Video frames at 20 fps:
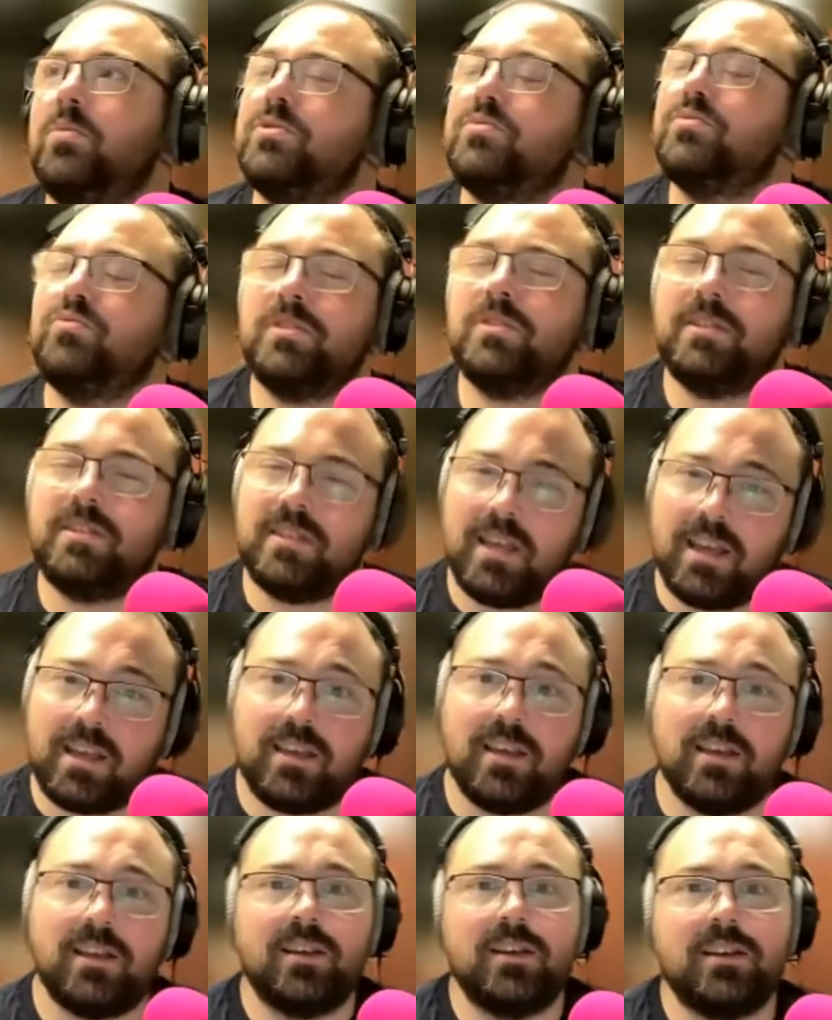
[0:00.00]
was
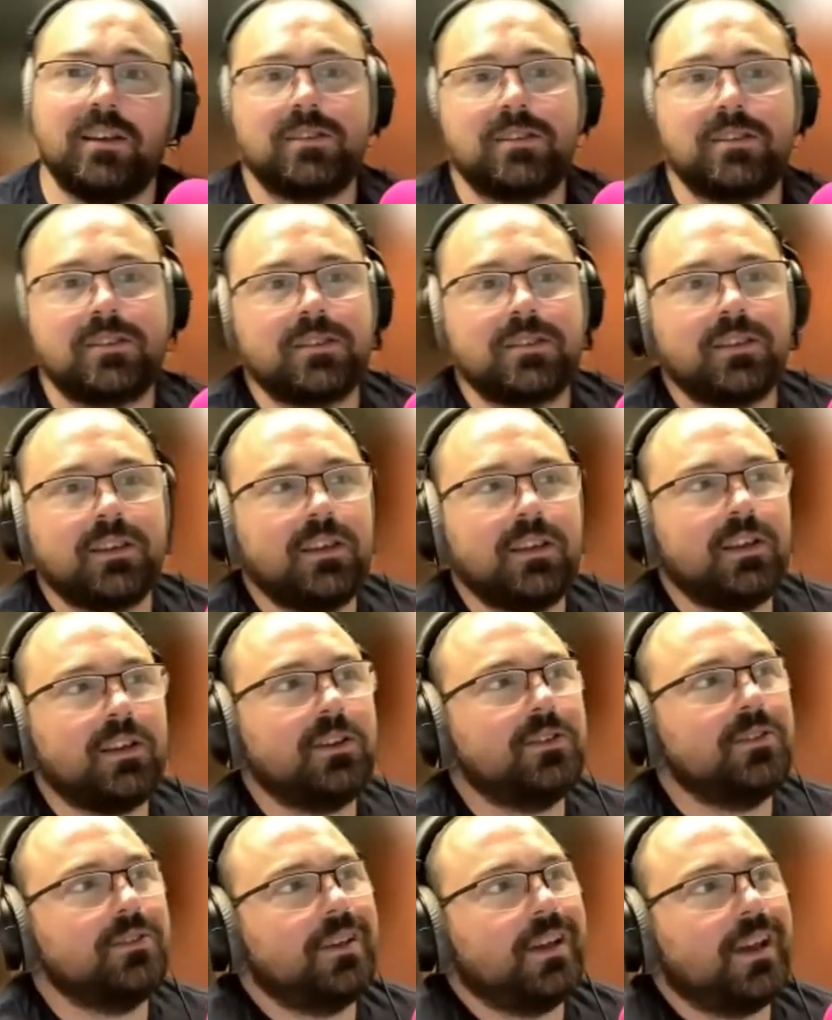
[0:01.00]
ridiculous, you
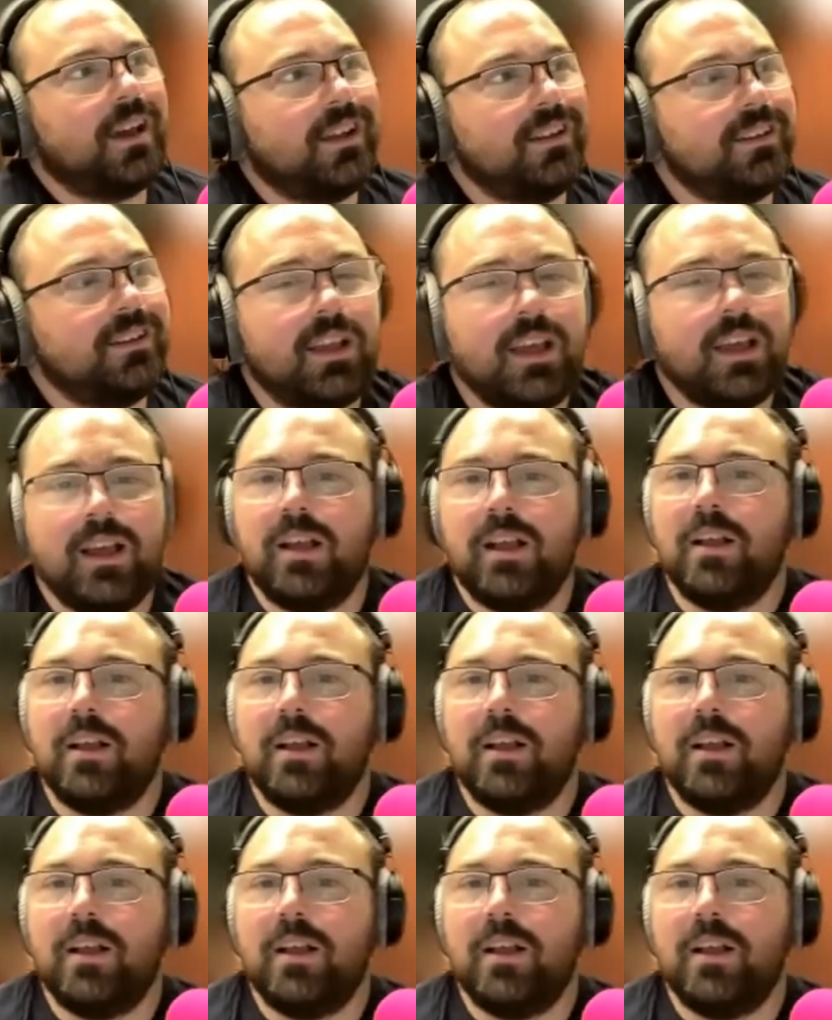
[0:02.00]
know, and